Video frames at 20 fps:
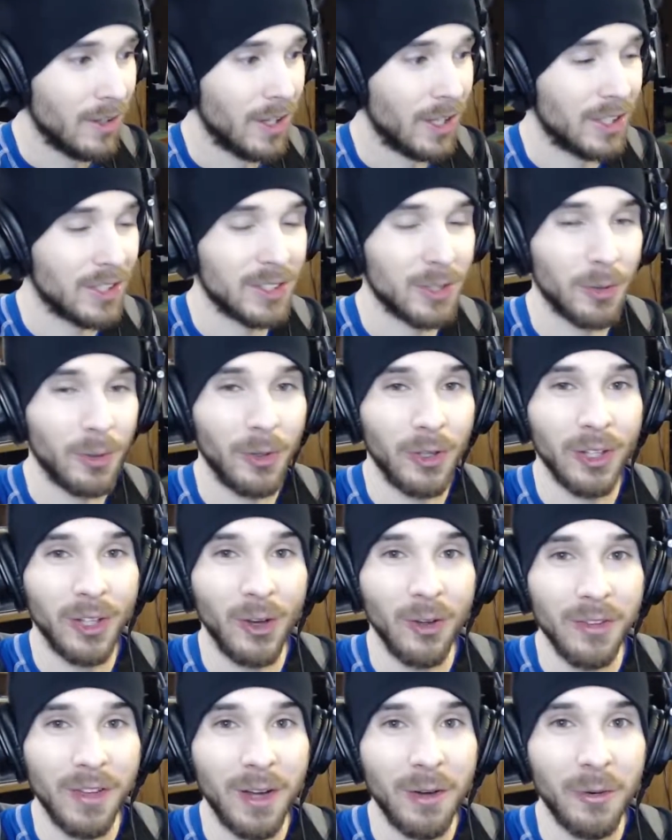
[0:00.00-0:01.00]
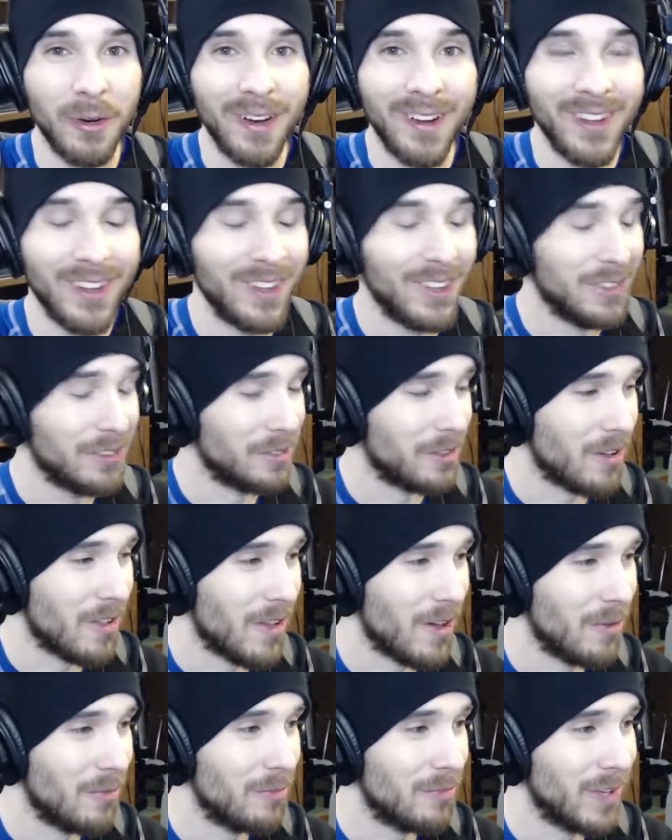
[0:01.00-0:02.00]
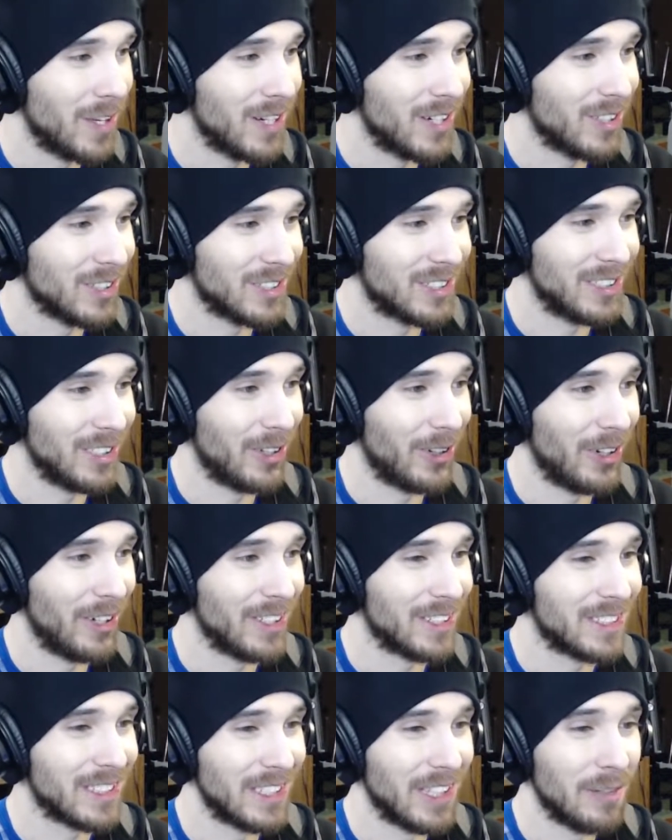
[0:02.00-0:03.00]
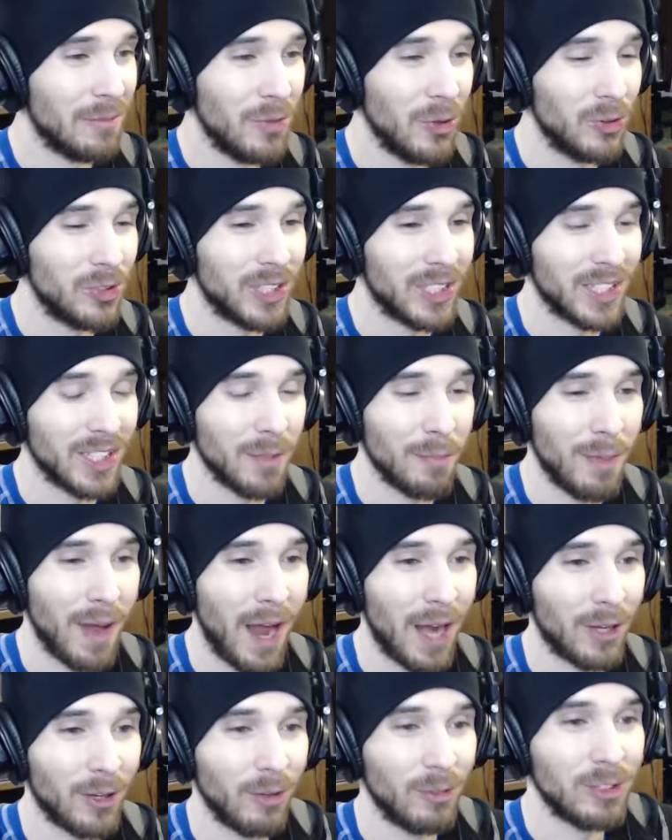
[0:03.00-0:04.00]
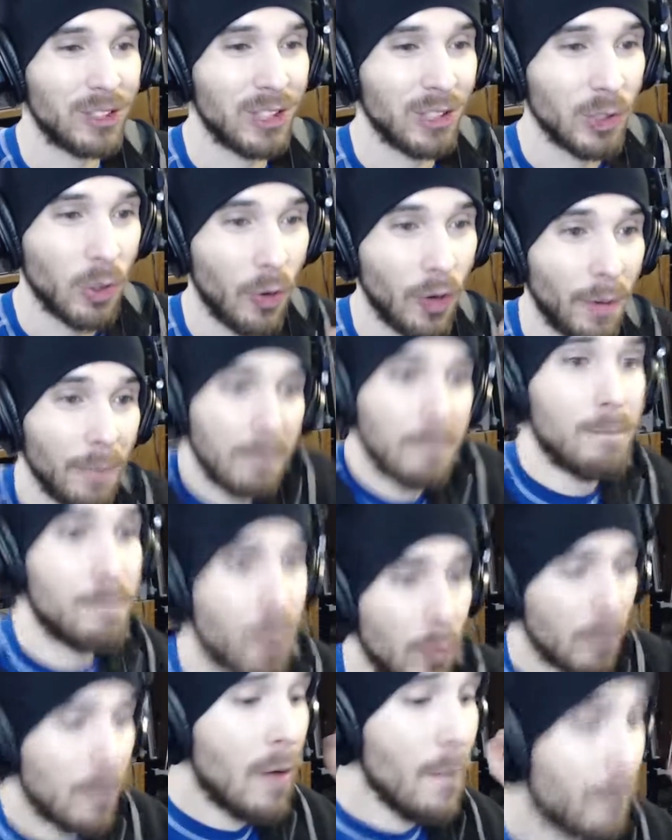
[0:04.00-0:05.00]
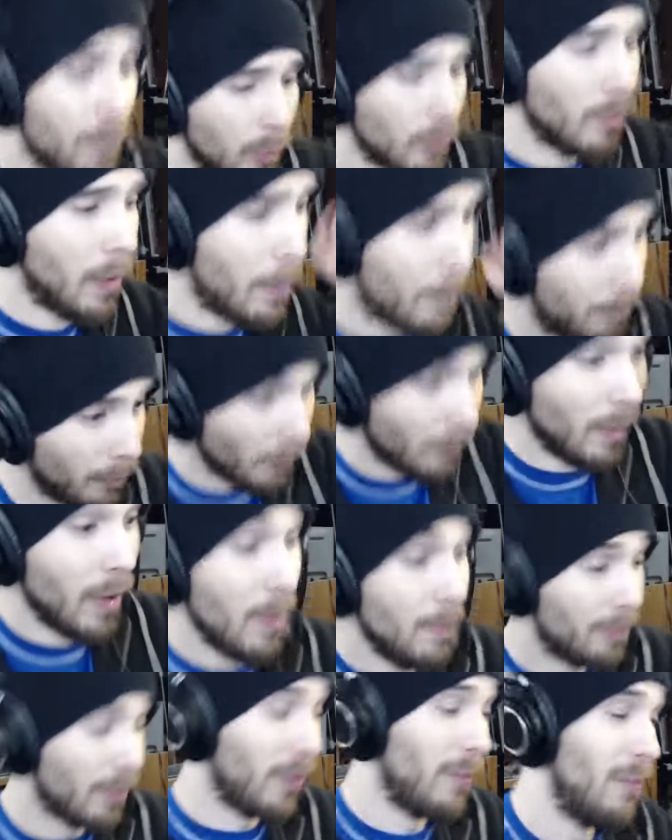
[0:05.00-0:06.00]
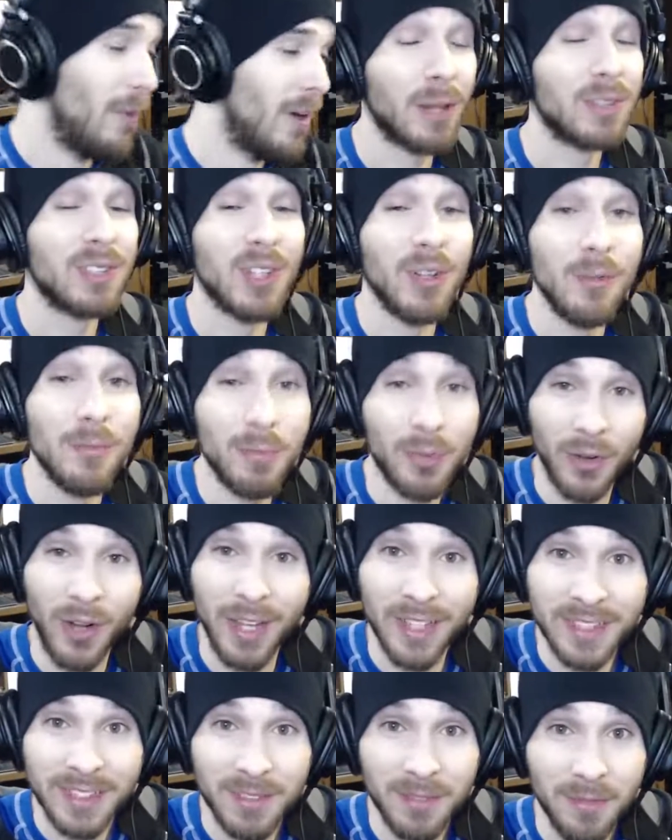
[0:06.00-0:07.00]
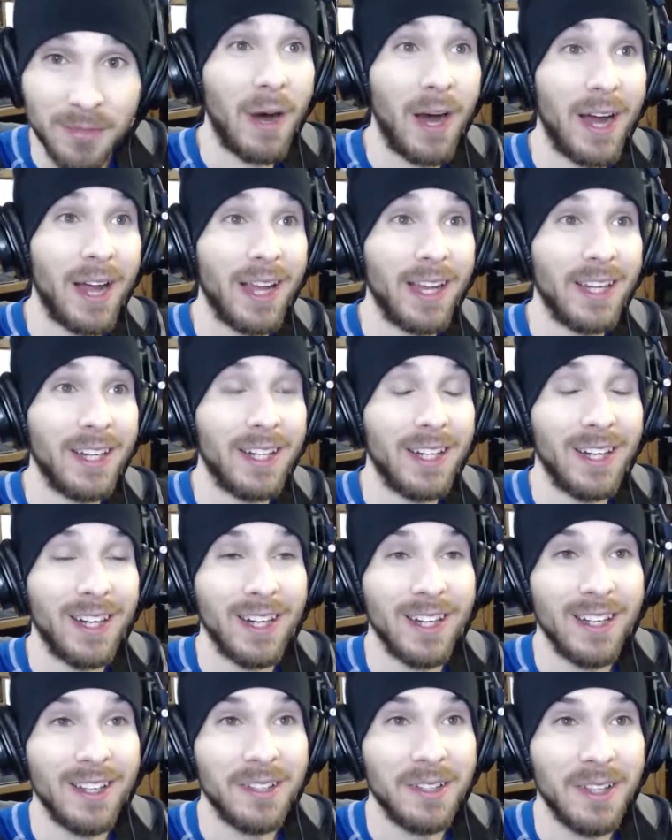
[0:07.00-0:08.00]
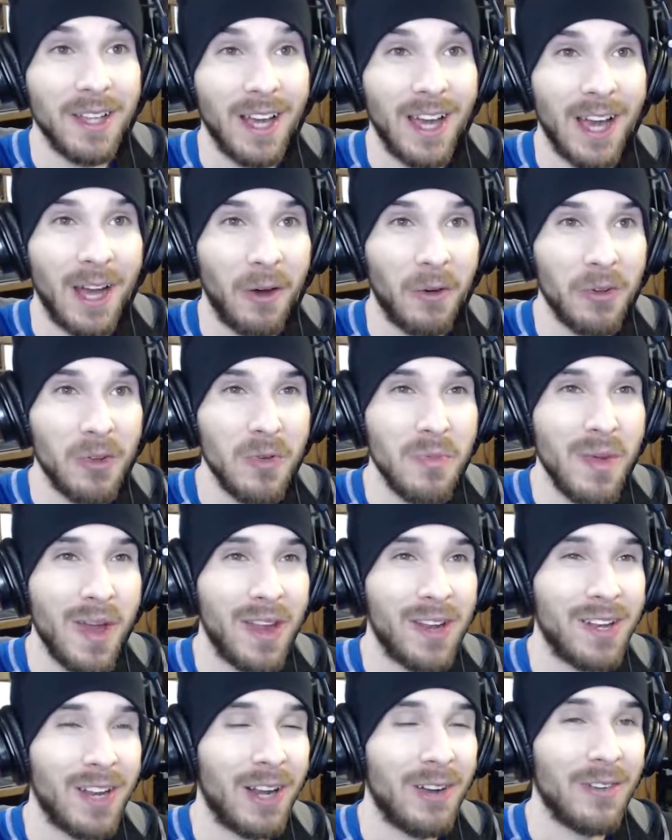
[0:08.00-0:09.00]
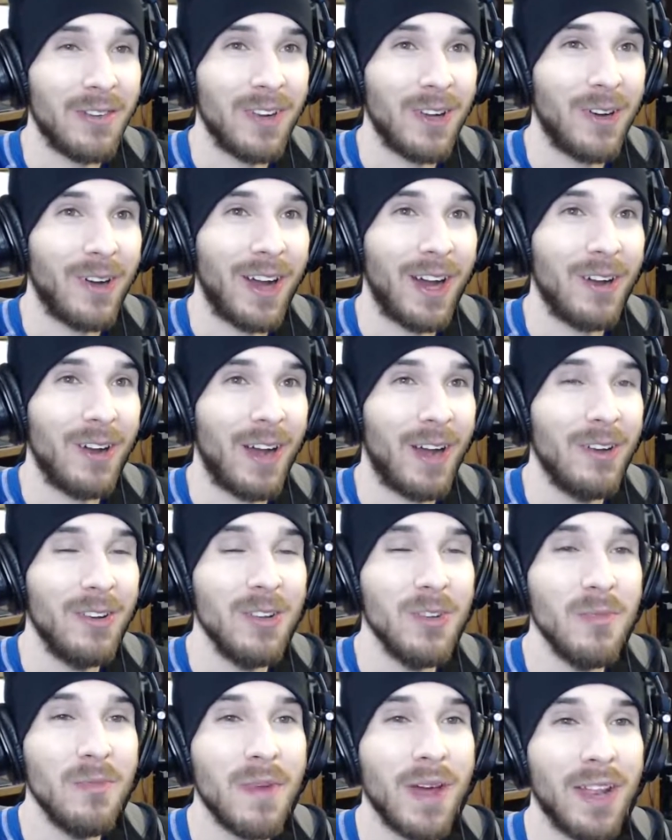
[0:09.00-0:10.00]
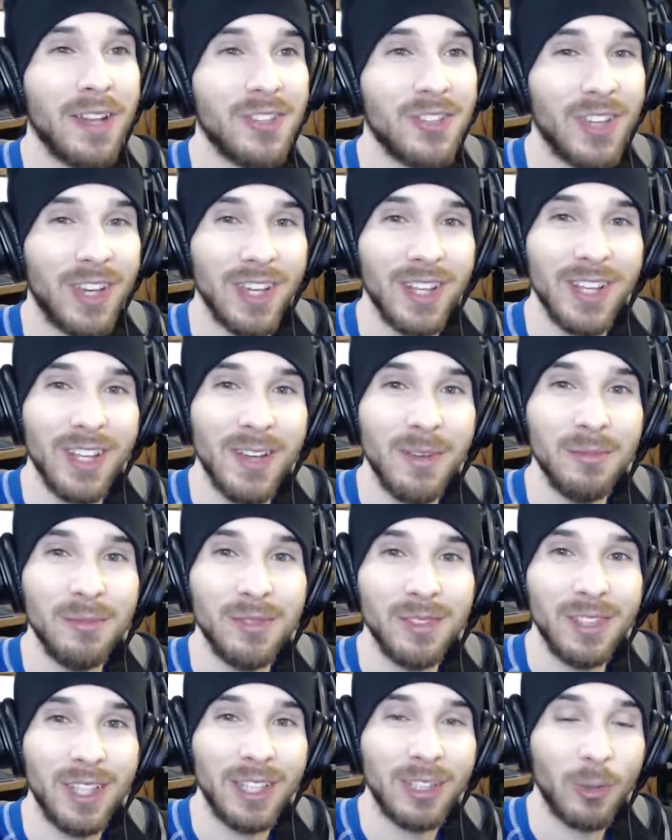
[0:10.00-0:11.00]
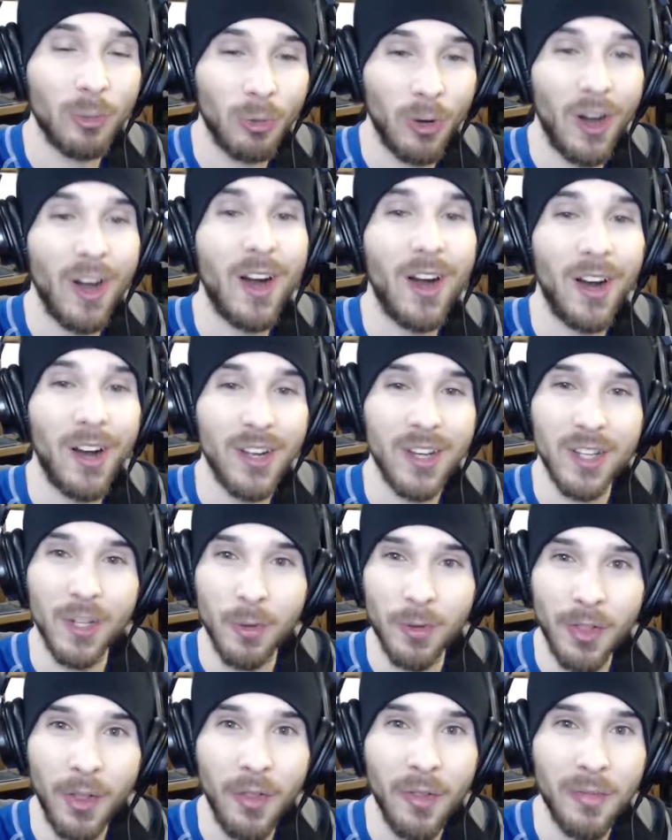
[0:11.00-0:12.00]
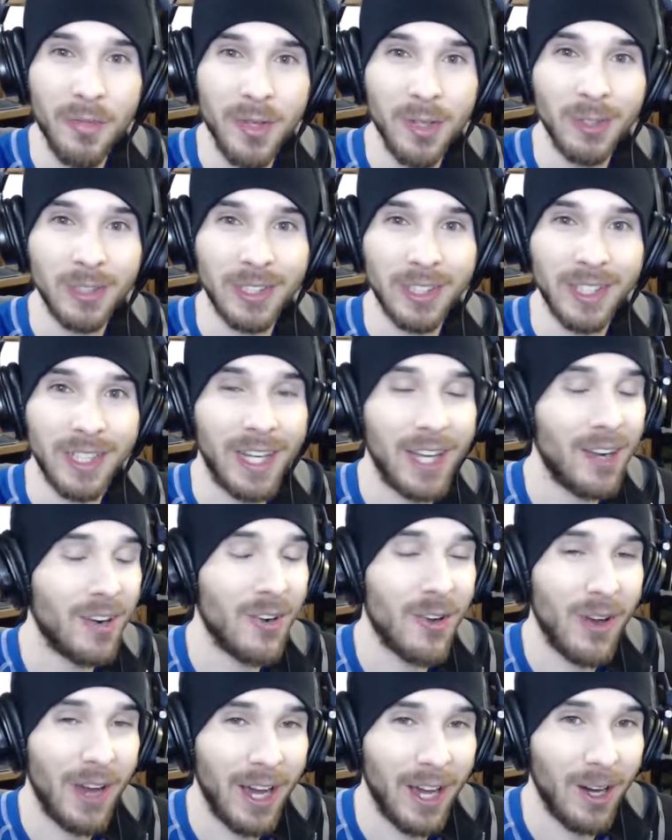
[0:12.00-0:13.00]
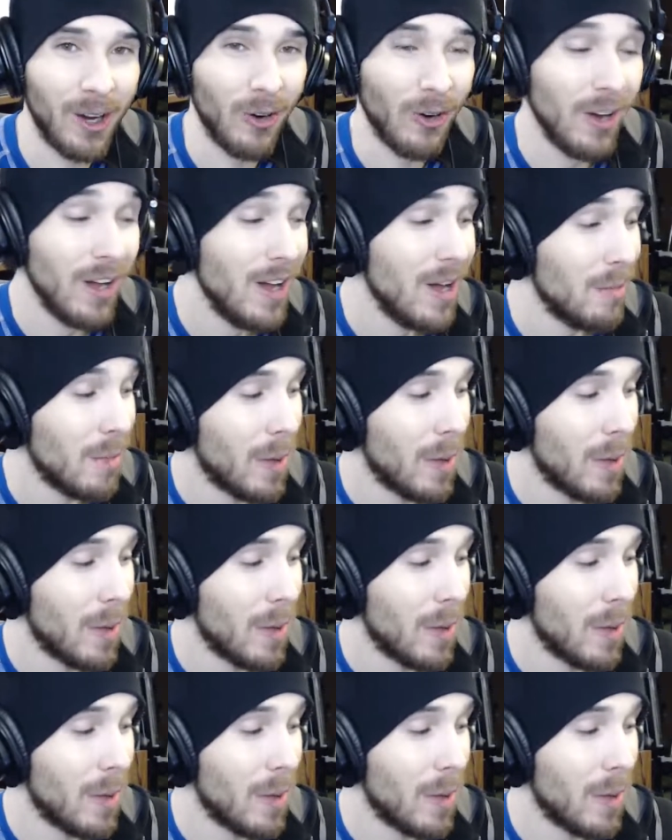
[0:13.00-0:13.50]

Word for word: That doesn't really go that well with him being all serious and the music in the background still going boom, boom, boom, boom. I'm so impressed by uh, how you manage. I don't know how how do you manage to get him like the raw audio without the music? I don't know how.